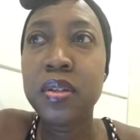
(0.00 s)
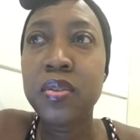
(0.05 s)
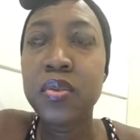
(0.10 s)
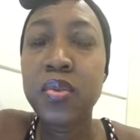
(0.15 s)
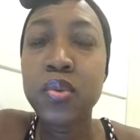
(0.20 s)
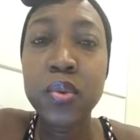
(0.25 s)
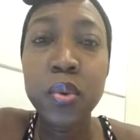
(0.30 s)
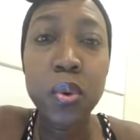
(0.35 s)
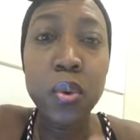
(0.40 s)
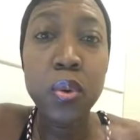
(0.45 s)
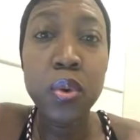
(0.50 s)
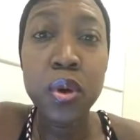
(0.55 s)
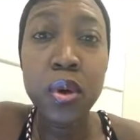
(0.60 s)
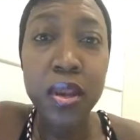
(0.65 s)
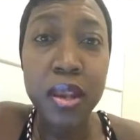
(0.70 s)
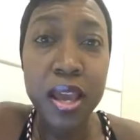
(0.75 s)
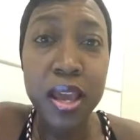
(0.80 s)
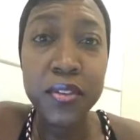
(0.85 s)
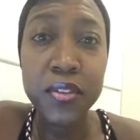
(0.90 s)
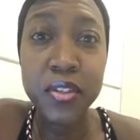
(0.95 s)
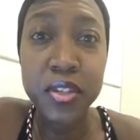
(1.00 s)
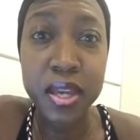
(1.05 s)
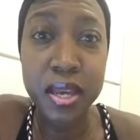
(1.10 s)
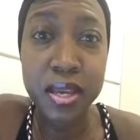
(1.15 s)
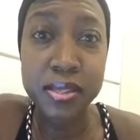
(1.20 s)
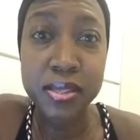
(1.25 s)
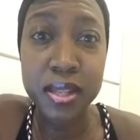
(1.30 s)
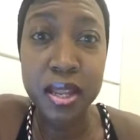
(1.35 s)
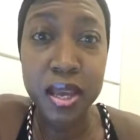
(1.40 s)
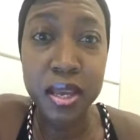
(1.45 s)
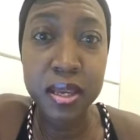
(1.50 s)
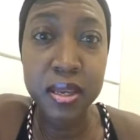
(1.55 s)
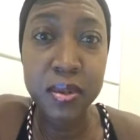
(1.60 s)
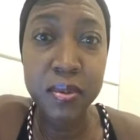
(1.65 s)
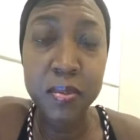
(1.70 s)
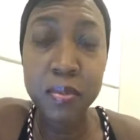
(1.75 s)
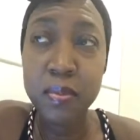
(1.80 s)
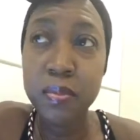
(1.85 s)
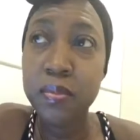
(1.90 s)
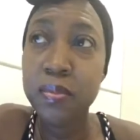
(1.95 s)
through all her life, she has
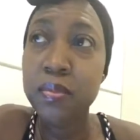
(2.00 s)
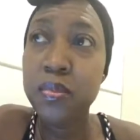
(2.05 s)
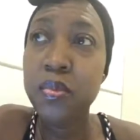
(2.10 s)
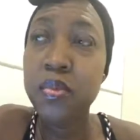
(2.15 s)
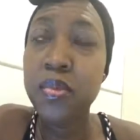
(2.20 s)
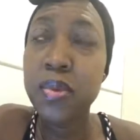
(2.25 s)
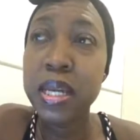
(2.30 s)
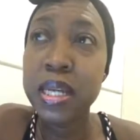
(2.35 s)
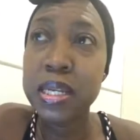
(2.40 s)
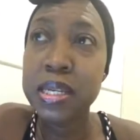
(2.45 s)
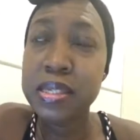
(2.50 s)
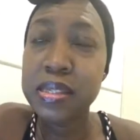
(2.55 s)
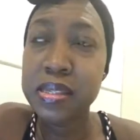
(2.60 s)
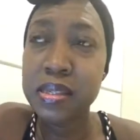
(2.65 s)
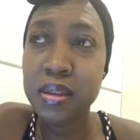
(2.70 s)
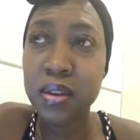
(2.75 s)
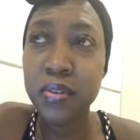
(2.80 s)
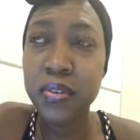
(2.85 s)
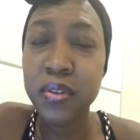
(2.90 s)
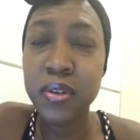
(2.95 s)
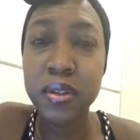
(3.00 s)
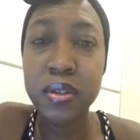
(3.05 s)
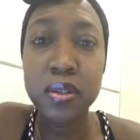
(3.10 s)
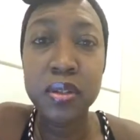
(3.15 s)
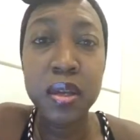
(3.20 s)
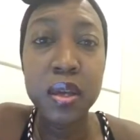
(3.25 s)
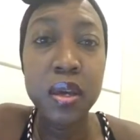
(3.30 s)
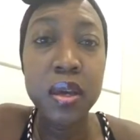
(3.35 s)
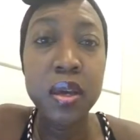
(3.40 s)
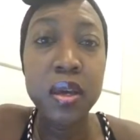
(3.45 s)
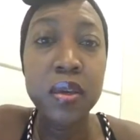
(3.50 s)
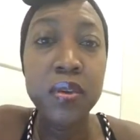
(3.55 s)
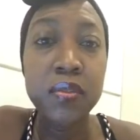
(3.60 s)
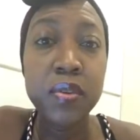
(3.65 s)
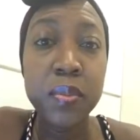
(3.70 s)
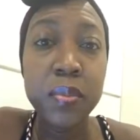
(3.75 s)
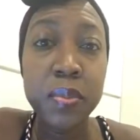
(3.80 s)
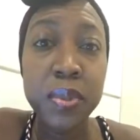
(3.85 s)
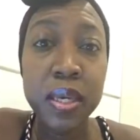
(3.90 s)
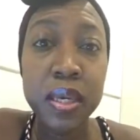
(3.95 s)
really suffered
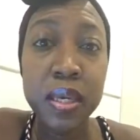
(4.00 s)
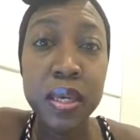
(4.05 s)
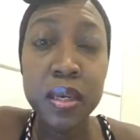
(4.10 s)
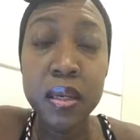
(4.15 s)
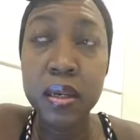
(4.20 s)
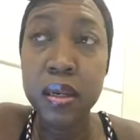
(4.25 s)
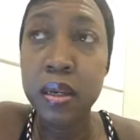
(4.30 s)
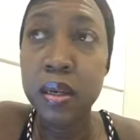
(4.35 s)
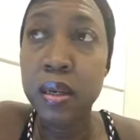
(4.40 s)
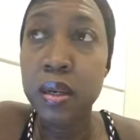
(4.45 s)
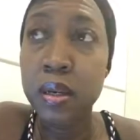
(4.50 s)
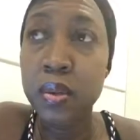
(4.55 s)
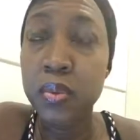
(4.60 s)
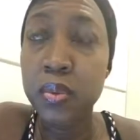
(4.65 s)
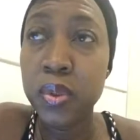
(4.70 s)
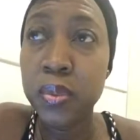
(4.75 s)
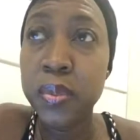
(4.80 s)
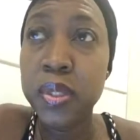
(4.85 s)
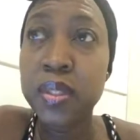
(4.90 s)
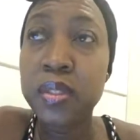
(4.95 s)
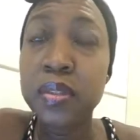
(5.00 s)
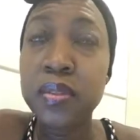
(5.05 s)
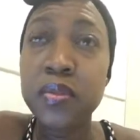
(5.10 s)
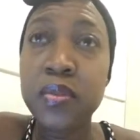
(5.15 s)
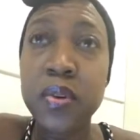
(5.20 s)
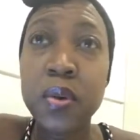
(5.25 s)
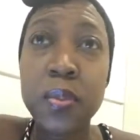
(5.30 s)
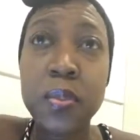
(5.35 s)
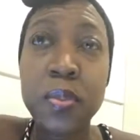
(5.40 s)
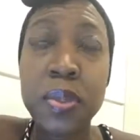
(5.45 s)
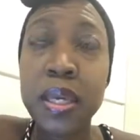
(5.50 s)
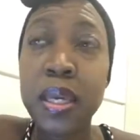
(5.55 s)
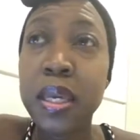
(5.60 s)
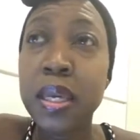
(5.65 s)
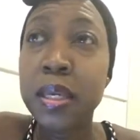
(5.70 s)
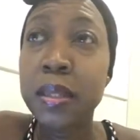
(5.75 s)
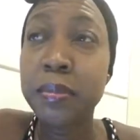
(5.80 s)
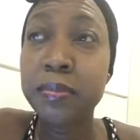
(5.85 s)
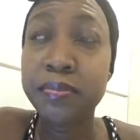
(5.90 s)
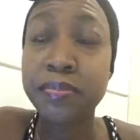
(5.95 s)
for being a woman, for
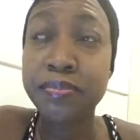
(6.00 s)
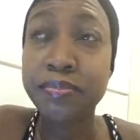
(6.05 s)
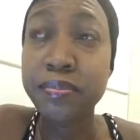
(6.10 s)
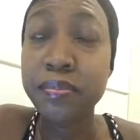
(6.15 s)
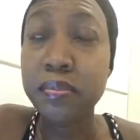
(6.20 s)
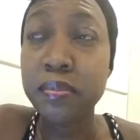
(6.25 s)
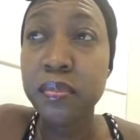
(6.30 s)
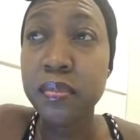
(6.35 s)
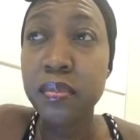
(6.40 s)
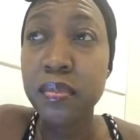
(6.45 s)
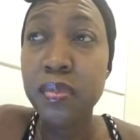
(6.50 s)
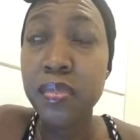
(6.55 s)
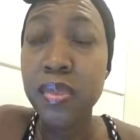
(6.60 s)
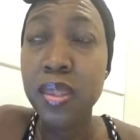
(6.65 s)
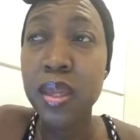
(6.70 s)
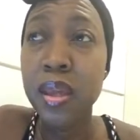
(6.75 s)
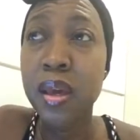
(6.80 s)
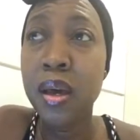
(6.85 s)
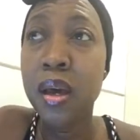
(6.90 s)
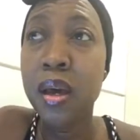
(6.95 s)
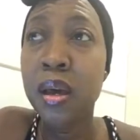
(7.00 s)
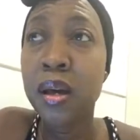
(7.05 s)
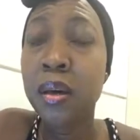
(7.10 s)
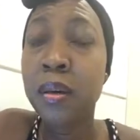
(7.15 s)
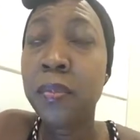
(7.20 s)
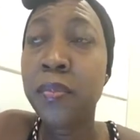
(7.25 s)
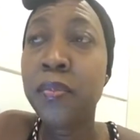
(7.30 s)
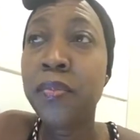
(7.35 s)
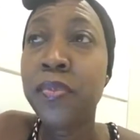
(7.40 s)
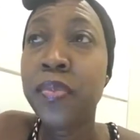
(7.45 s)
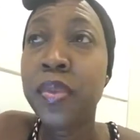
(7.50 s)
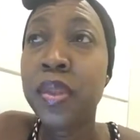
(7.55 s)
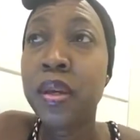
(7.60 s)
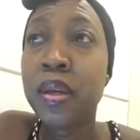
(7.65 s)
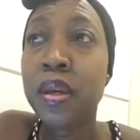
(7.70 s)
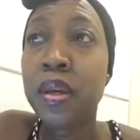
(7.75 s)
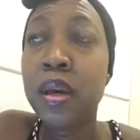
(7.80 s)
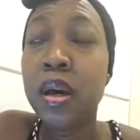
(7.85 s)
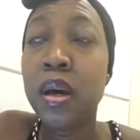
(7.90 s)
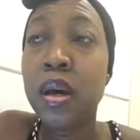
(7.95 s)
being
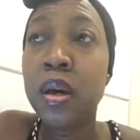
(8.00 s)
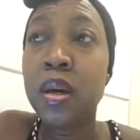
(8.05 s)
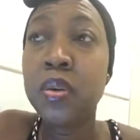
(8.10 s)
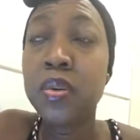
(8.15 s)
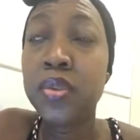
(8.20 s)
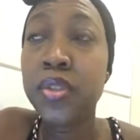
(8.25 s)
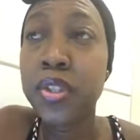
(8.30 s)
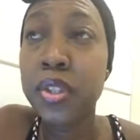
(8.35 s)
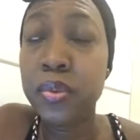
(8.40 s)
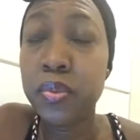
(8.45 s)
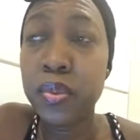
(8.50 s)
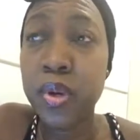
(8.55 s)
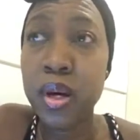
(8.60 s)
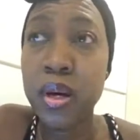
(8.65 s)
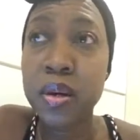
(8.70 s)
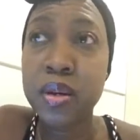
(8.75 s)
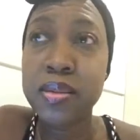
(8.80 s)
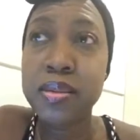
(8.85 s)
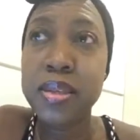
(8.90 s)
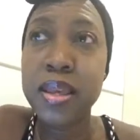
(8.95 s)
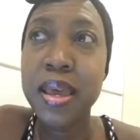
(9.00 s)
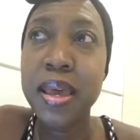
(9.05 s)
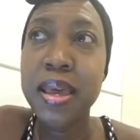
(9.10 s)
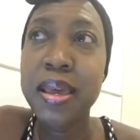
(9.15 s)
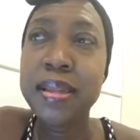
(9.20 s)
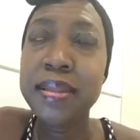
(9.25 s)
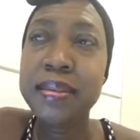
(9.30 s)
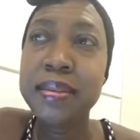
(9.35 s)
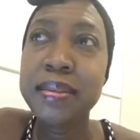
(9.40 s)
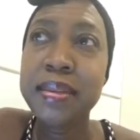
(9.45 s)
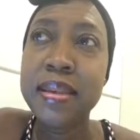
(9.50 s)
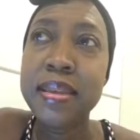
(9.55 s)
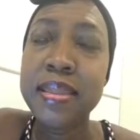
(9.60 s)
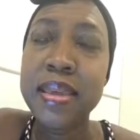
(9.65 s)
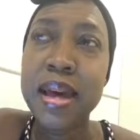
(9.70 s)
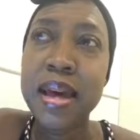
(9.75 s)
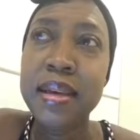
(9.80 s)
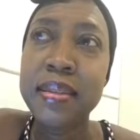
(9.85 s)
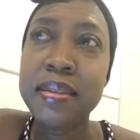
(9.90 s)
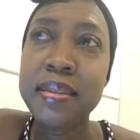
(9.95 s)
who she was, and
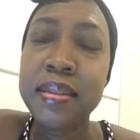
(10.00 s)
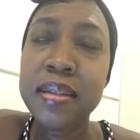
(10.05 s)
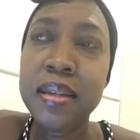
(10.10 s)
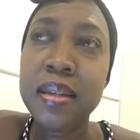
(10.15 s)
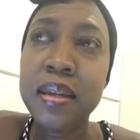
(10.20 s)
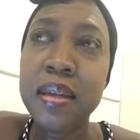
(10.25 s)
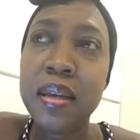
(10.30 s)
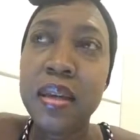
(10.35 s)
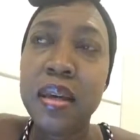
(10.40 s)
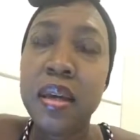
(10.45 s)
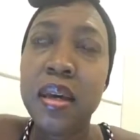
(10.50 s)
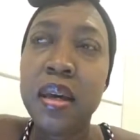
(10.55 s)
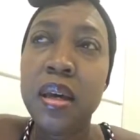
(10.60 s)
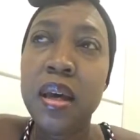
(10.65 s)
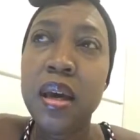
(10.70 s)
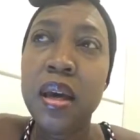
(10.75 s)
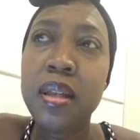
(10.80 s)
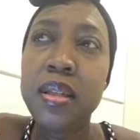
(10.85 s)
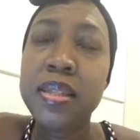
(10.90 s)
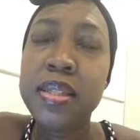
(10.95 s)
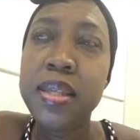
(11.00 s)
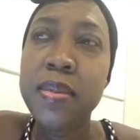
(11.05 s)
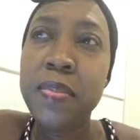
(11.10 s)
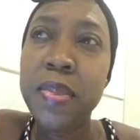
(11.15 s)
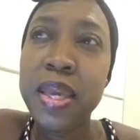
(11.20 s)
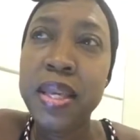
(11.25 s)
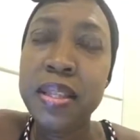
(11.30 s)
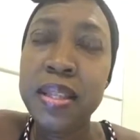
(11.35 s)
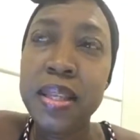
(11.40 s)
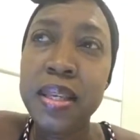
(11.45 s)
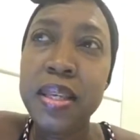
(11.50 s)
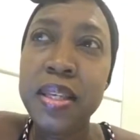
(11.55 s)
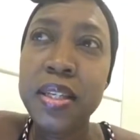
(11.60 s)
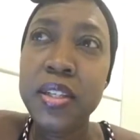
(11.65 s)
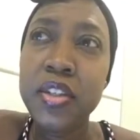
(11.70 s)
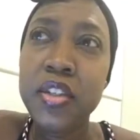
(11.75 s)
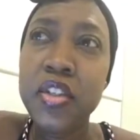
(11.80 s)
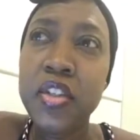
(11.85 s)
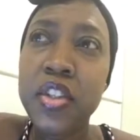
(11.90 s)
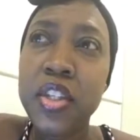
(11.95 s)
that
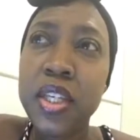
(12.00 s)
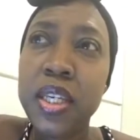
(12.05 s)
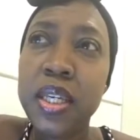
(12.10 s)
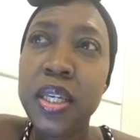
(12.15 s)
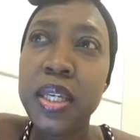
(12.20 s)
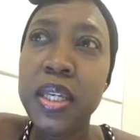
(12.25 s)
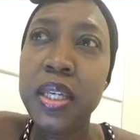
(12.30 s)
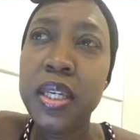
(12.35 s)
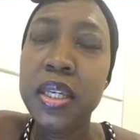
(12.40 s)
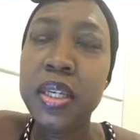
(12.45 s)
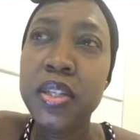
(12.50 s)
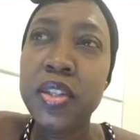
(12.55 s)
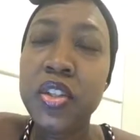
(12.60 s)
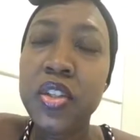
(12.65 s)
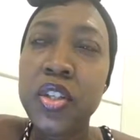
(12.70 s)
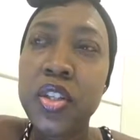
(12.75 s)
ultimately she